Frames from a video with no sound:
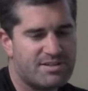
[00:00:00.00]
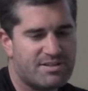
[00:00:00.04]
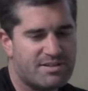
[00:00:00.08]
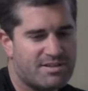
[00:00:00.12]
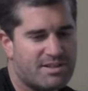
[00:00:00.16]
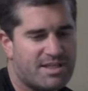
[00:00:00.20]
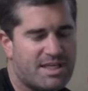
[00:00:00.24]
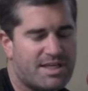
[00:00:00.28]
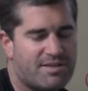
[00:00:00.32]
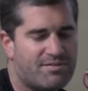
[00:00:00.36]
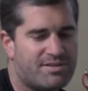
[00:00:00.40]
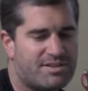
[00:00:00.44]

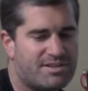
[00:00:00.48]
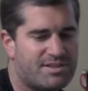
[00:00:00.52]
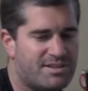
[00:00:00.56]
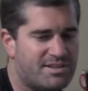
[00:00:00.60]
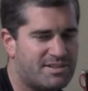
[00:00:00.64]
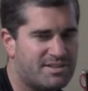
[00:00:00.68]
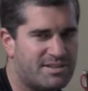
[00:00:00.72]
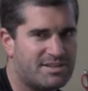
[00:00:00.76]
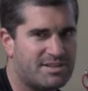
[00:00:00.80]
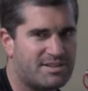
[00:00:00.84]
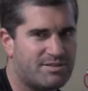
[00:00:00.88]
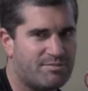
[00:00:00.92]
never
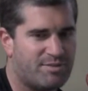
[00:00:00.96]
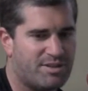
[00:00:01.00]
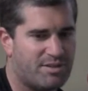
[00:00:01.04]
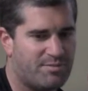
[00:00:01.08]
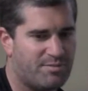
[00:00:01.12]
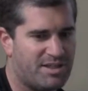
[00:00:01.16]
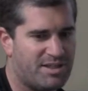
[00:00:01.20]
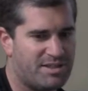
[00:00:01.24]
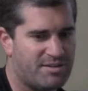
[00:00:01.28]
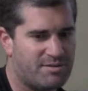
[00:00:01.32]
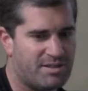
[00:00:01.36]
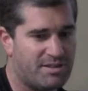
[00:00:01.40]
ceases to me
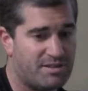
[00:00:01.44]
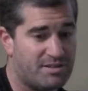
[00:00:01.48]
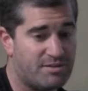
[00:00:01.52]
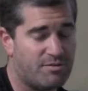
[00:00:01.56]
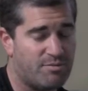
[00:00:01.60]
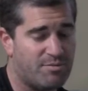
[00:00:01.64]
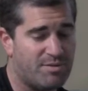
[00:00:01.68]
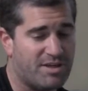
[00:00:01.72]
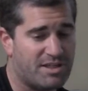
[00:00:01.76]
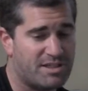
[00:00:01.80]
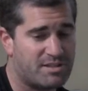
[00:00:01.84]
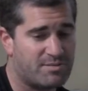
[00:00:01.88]
ama to
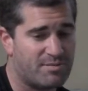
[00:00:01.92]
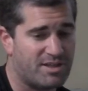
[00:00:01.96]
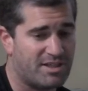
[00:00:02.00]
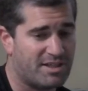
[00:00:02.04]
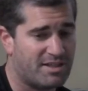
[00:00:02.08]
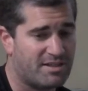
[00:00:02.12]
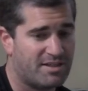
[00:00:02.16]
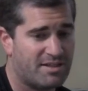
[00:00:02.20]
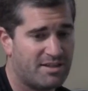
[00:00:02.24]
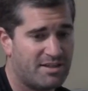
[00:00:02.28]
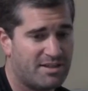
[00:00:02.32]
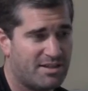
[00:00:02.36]
amaze me
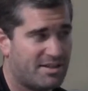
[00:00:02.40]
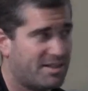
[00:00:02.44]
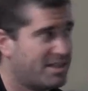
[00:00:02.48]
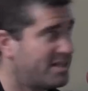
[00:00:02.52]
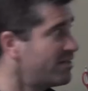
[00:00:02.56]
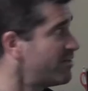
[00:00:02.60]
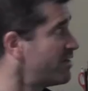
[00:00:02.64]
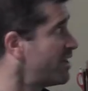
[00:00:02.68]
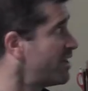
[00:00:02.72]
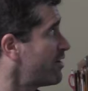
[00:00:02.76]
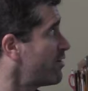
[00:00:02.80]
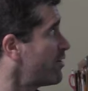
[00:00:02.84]

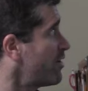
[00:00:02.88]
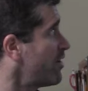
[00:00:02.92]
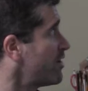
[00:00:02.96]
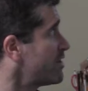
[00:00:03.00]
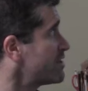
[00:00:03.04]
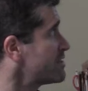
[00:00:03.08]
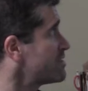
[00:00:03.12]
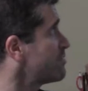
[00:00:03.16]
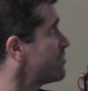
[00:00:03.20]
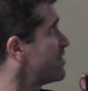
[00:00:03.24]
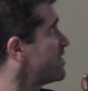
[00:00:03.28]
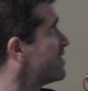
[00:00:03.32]
how,
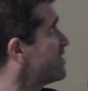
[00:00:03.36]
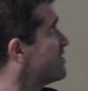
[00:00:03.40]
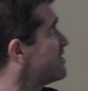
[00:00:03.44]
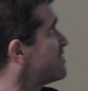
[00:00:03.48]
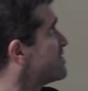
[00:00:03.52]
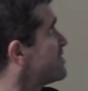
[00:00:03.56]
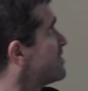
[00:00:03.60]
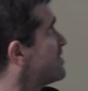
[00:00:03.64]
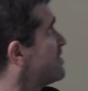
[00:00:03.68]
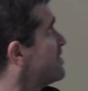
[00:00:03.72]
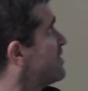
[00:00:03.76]
awesome that is.